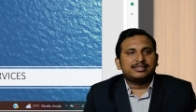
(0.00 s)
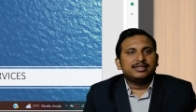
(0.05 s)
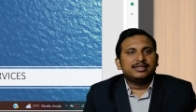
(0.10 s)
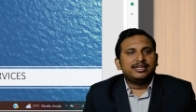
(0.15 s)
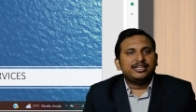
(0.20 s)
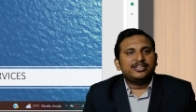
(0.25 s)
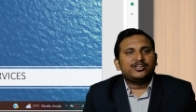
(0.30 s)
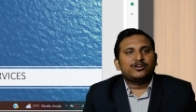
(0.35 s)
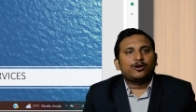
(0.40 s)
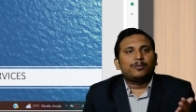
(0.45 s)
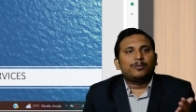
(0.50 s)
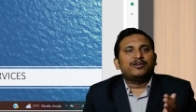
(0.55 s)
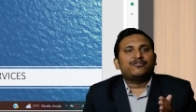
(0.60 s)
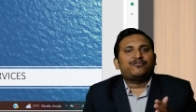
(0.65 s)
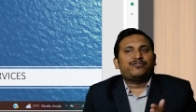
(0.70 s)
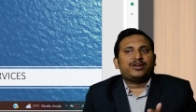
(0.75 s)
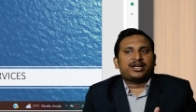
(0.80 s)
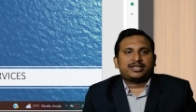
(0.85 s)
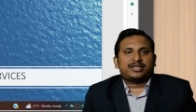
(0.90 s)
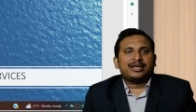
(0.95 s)
It will be
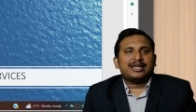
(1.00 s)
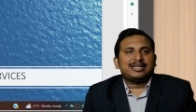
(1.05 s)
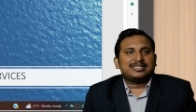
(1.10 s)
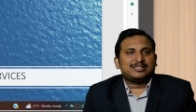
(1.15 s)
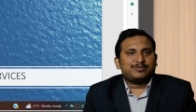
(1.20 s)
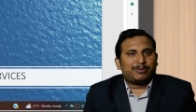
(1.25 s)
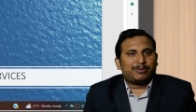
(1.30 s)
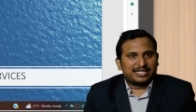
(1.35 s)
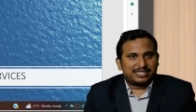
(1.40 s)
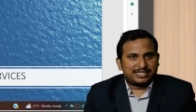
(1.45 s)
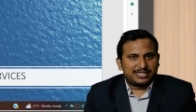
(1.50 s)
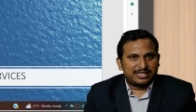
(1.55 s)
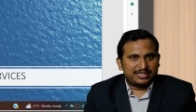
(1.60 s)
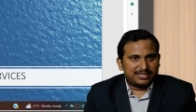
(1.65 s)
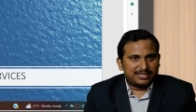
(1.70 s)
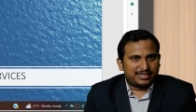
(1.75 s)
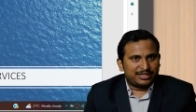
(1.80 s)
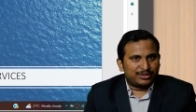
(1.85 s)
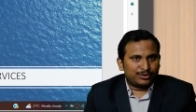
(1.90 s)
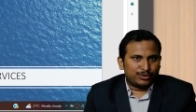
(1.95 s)
reflected as
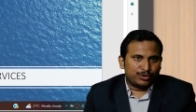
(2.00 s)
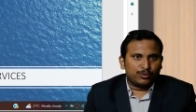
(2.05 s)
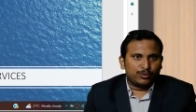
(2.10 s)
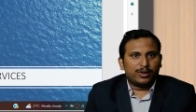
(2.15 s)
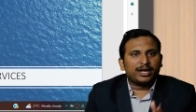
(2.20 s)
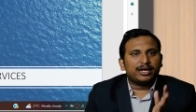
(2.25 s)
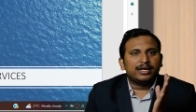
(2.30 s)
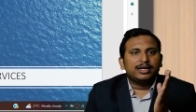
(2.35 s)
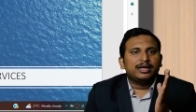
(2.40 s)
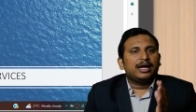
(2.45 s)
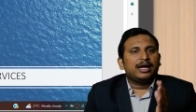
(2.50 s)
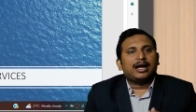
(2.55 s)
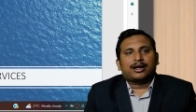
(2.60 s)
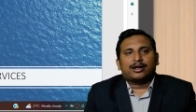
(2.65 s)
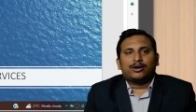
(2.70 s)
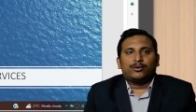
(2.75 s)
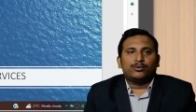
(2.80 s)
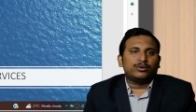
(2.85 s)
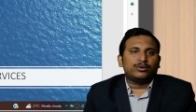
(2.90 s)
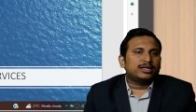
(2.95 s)
purchases in your
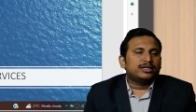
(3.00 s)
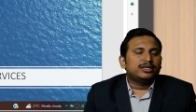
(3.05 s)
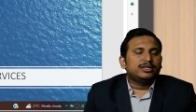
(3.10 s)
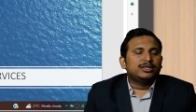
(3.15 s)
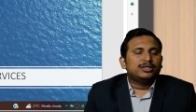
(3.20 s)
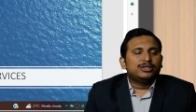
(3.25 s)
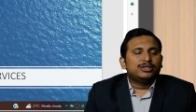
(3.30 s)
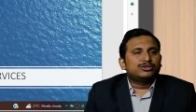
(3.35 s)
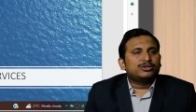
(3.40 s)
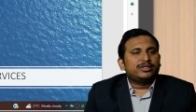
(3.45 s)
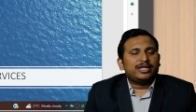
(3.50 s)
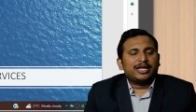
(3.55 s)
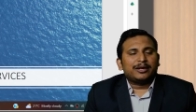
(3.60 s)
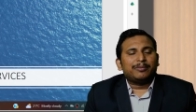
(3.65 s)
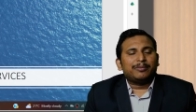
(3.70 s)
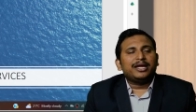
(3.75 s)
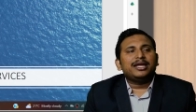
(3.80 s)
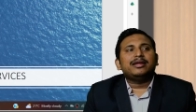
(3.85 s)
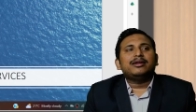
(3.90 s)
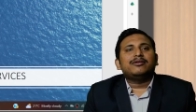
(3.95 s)
account. So
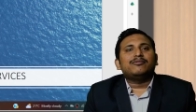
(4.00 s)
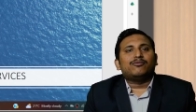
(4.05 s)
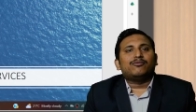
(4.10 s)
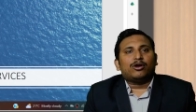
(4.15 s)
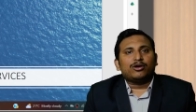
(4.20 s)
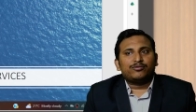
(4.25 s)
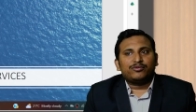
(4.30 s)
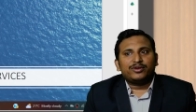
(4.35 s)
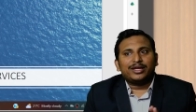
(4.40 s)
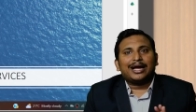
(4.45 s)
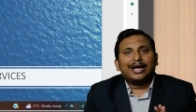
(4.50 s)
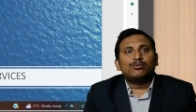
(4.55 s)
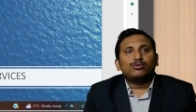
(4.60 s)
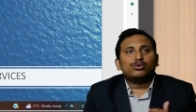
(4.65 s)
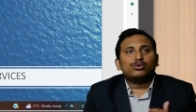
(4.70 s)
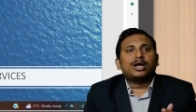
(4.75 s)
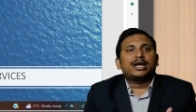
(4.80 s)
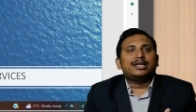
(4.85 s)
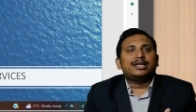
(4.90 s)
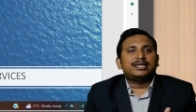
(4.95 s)
thereby, what we have to
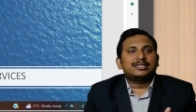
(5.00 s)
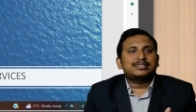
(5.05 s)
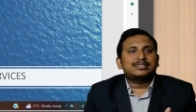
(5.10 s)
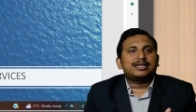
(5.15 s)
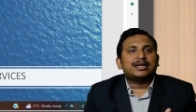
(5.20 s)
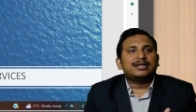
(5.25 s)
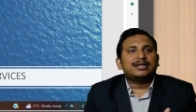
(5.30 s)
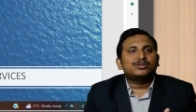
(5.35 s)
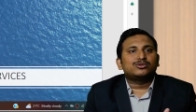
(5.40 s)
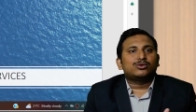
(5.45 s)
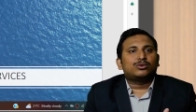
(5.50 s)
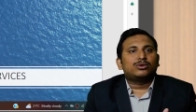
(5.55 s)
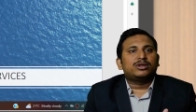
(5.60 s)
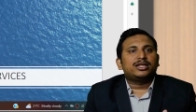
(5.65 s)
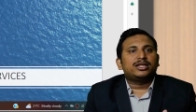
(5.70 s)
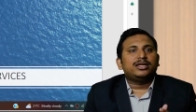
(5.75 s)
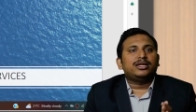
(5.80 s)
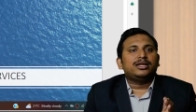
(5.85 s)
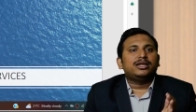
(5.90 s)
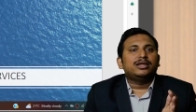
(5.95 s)
understand is
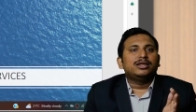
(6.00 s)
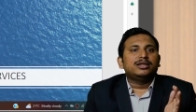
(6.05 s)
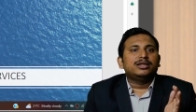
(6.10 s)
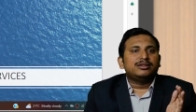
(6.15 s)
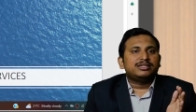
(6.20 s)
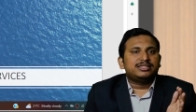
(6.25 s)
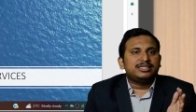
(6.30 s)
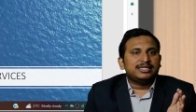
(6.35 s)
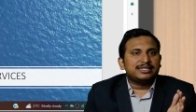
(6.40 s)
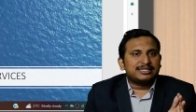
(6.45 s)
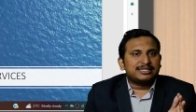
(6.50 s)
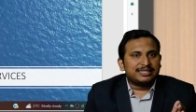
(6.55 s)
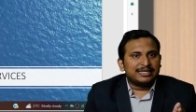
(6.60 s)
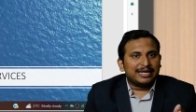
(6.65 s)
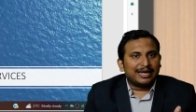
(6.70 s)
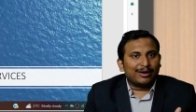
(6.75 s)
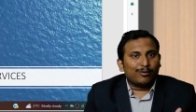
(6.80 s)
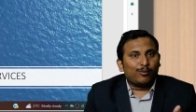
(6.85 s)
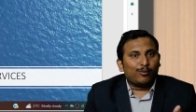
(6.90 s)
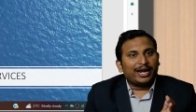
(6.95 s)
only
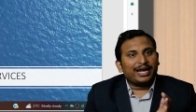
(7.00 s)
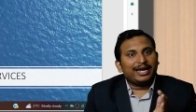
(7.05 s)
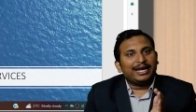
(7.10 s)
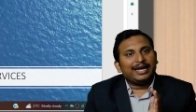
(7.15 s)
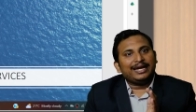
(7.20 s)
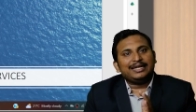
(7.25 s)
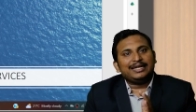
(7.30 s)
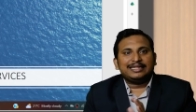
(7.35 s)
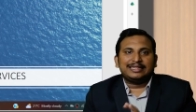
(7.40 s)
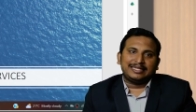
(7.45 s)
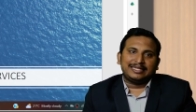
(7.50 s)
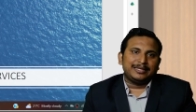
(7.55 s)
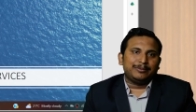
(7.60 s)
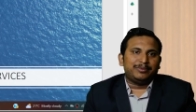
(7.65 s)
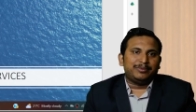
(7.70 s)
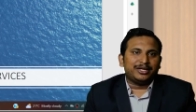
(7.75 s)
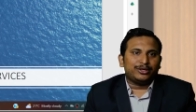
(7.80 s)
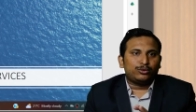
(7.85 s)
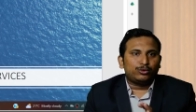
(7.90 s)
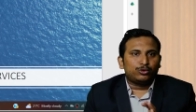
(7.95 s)
GSTR 1 and
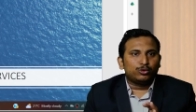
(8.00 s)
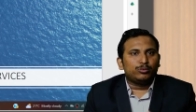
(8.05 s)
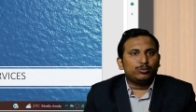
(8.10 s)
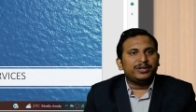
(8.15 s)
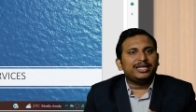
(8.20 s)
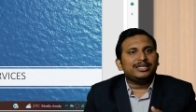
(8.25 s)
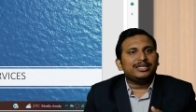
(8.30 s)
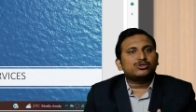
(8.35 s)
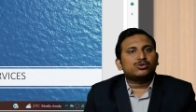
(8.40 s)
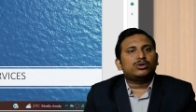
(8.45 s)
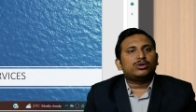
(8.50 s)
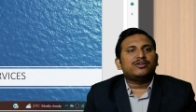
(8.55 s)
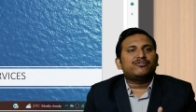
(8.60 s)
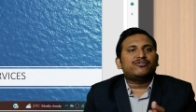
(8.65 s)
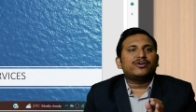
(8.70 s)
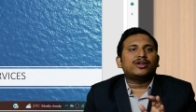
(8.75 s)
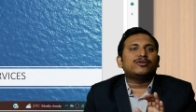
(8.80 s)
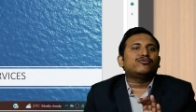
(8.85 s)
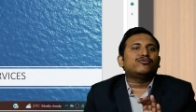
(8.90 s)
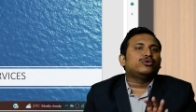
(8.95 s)
3B. 2B is only for
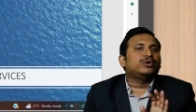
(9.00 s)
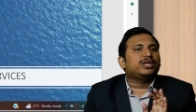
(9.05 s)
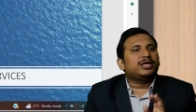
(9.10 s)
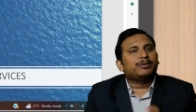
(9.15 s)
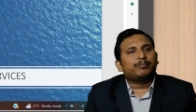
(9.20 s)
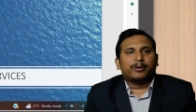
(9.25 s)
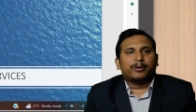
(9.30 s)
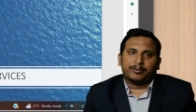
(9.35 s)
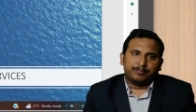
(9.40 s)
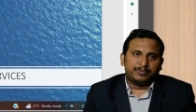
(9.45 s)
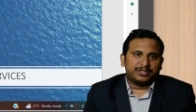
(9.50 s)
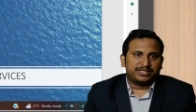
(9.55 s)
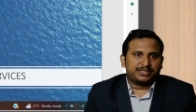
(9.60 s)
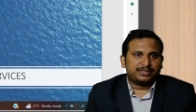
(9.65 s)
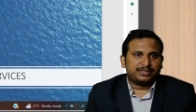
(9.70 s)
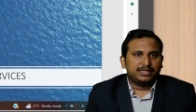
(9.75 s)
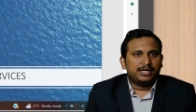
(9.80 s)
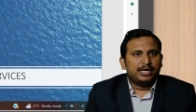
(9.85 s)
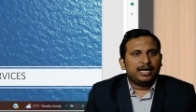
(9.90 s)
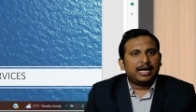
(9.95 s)
viewing purpose.
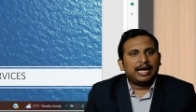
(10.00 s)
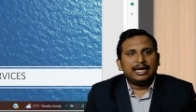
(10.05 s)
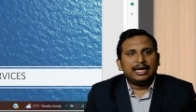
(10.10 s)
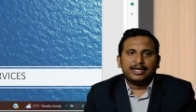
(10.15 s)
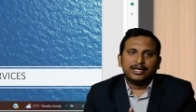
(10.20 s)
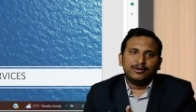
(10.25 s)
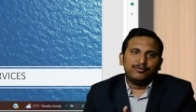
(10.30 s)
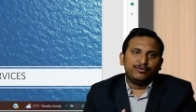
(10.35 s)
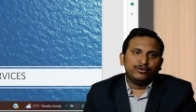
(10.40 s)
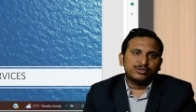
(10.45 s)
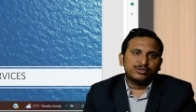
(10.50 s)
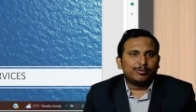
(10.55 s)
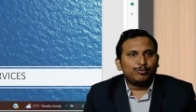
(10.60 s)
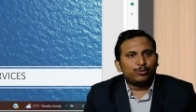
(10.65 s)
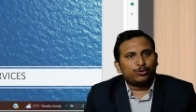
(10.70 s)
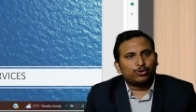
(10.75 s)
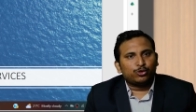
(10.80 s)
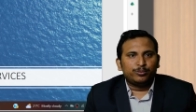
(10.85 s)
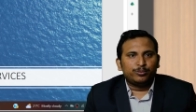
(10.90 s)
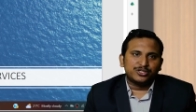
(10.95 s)
I'll give you some
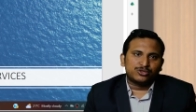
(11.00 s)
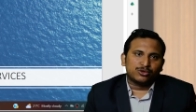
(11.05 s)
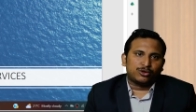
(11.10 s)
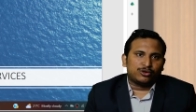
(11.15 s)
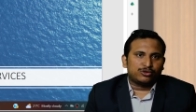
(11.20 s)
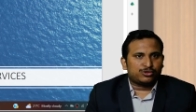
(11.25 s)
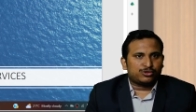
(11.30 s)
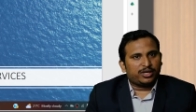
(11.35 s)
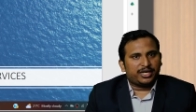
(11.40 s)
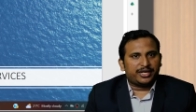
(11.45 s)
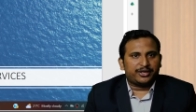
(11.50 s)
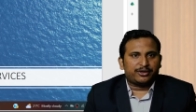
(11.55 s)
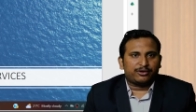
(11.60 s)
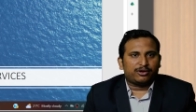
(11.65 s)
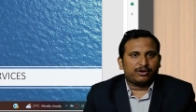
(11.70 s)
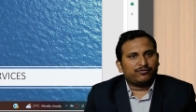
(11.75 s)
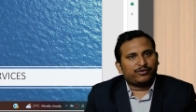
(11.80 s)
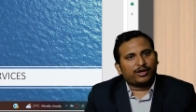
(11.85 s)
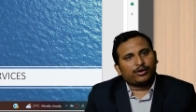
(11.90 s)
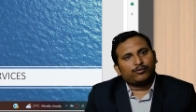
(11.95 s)
2Bs also later on
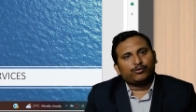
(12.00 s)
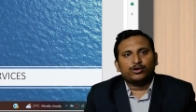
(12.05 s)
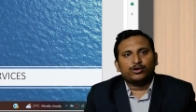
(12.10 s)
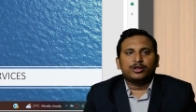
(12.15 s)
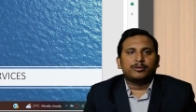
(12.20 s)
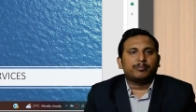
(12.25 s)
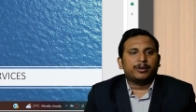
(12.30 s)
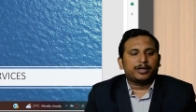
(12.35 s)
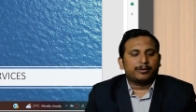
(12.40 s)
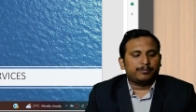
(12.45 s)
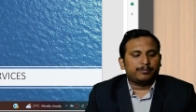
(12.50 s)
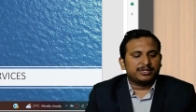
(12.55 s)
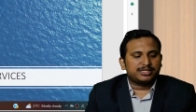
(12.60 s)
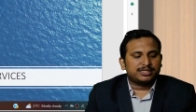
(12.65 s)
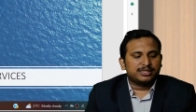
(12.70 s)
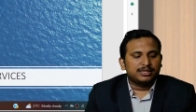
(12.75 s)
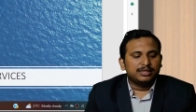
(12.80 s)
for viewing purpose.